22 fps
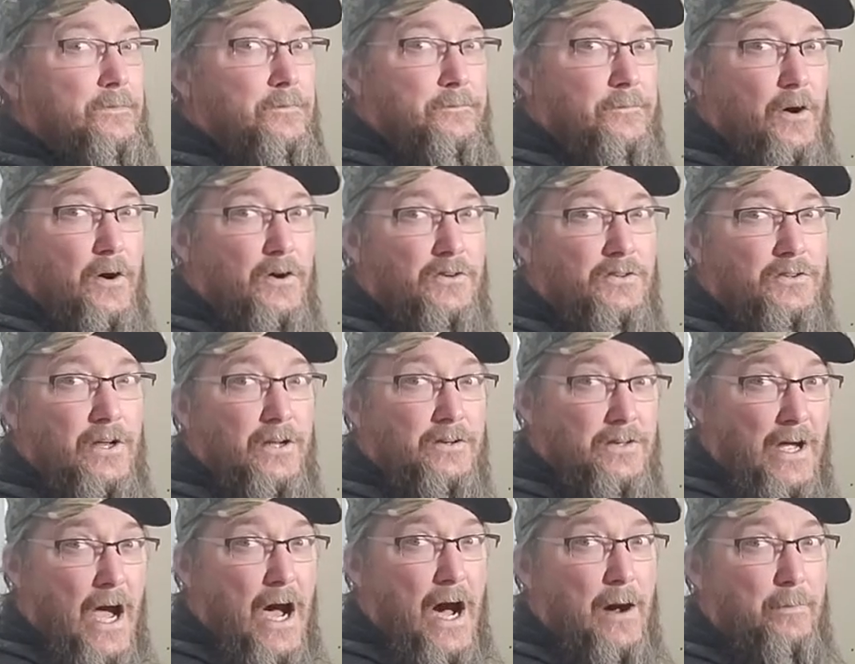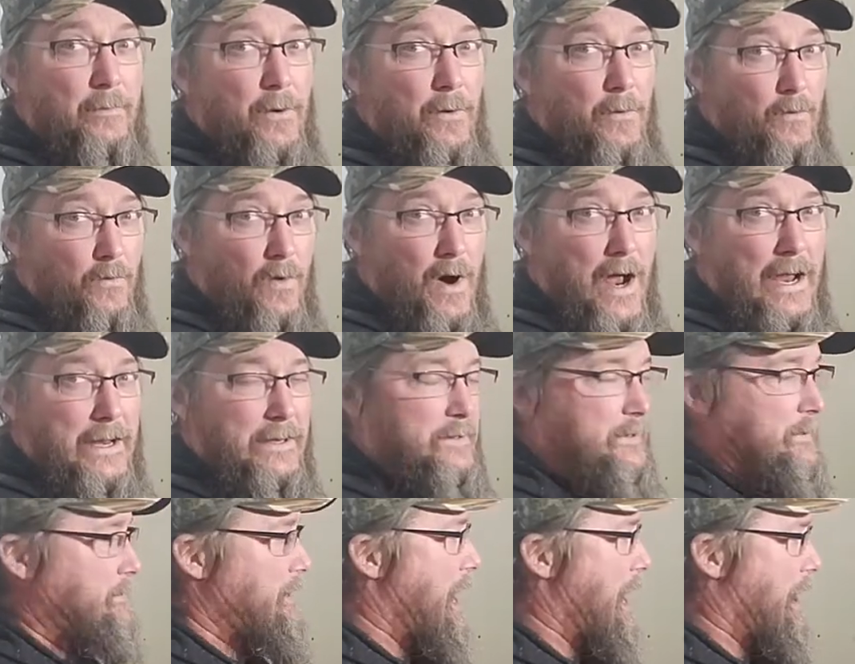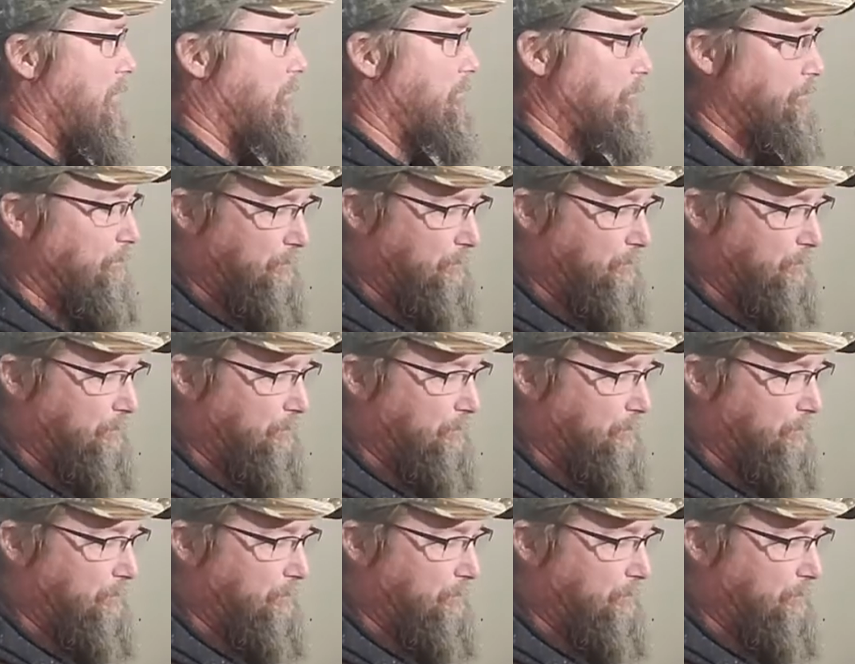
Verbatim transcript: first top right. Now,